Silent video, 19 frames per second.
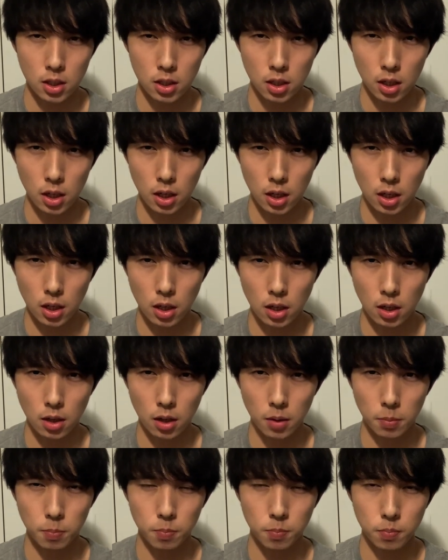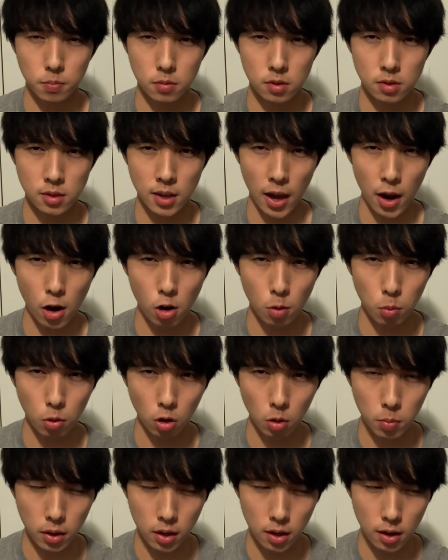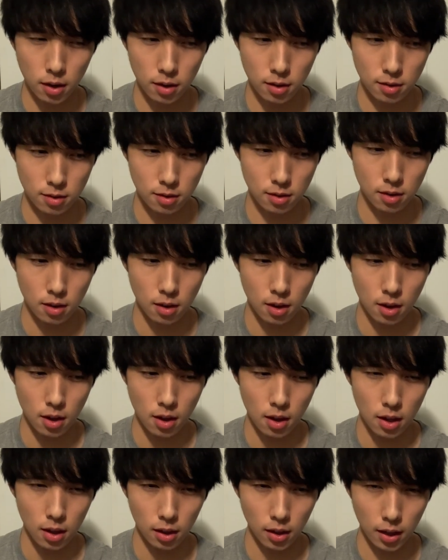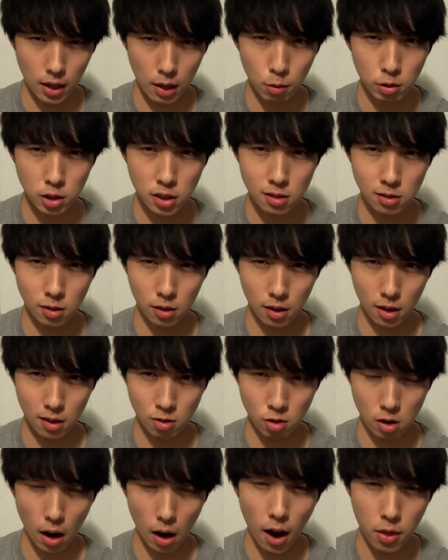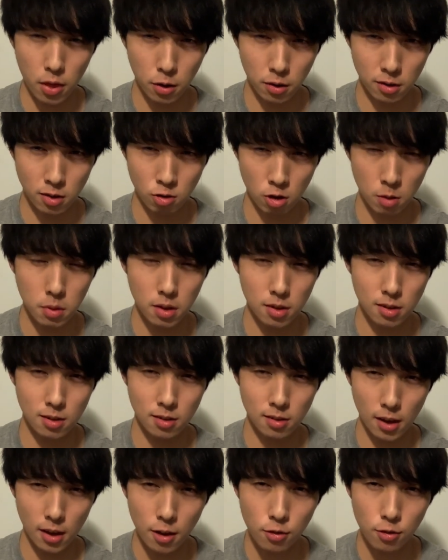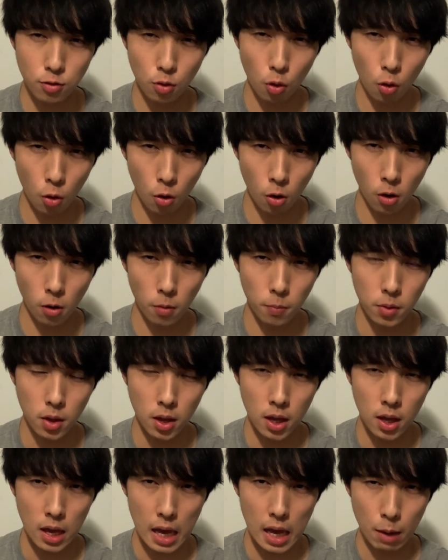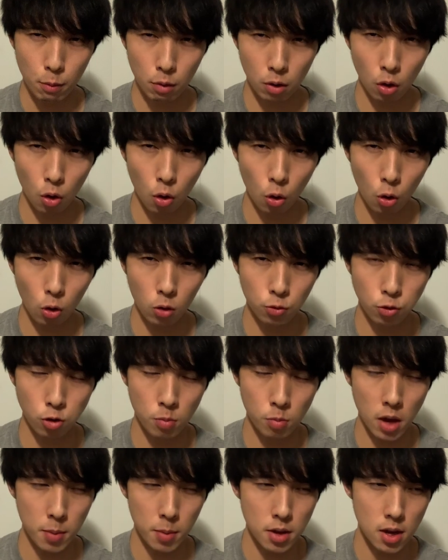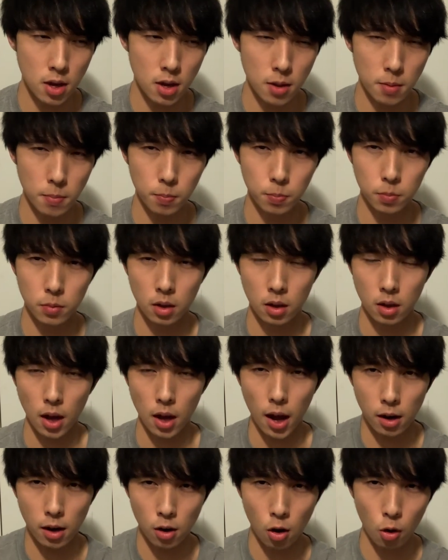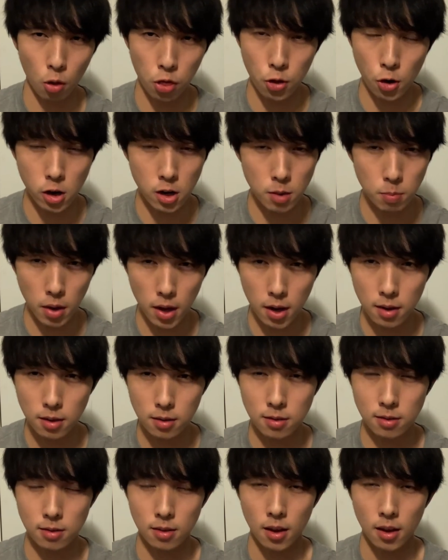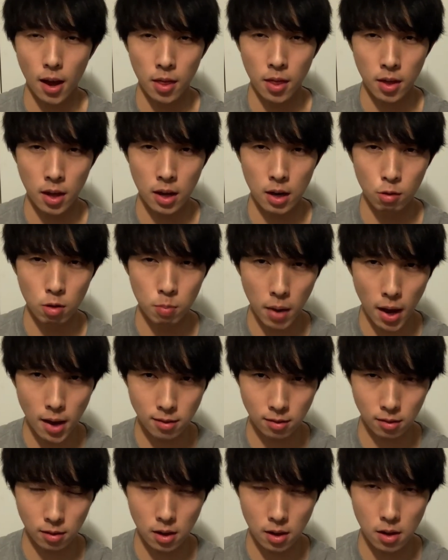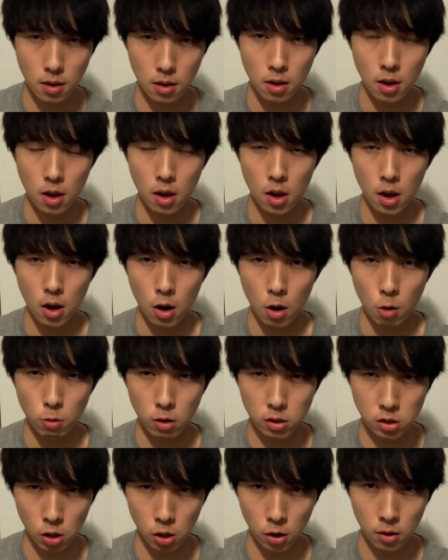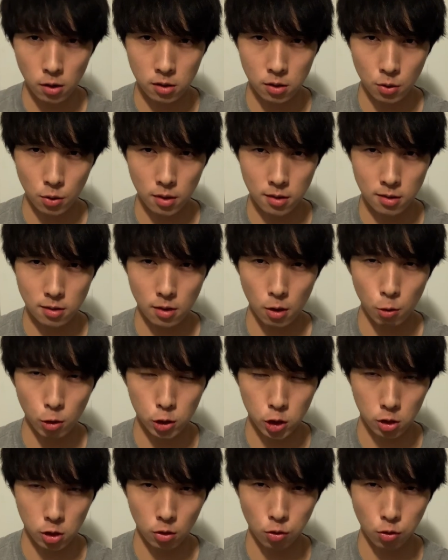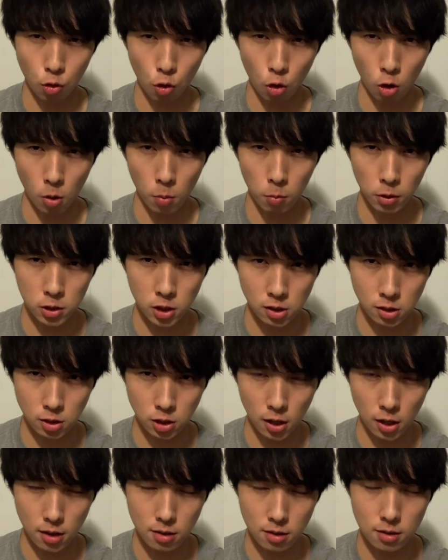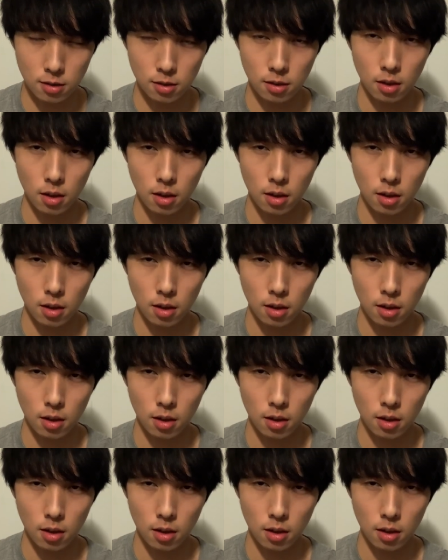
uh, terrible because like it would just look ext either extremely stiff or it would hold for maybe, I don't know, 30 minutes and then it would basically return to its original form, which is just